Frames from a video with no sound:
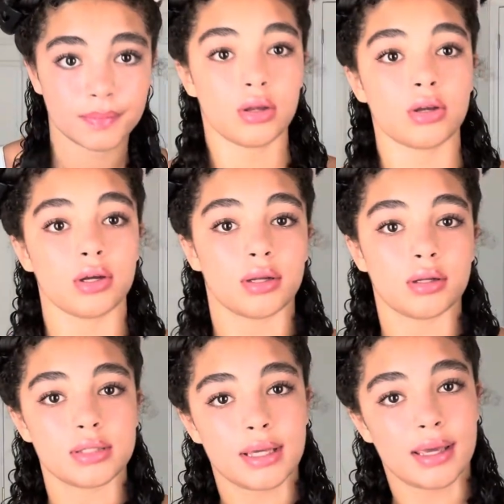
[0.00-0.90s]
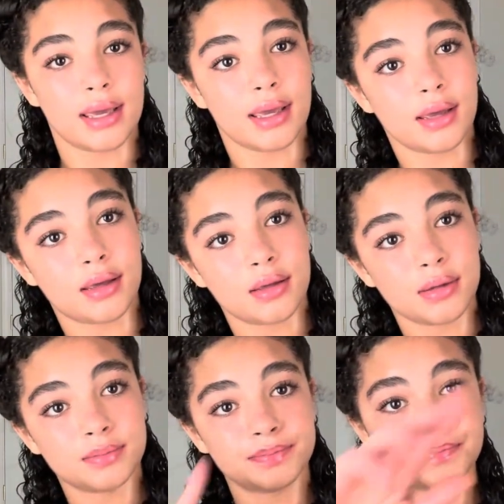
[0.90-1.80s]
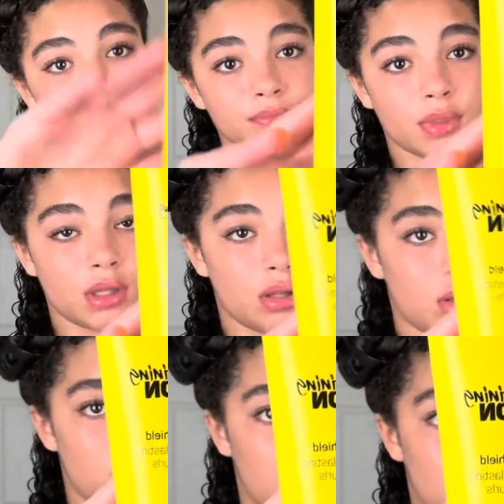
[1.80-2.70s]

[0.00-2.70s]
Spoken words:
You're gonna take the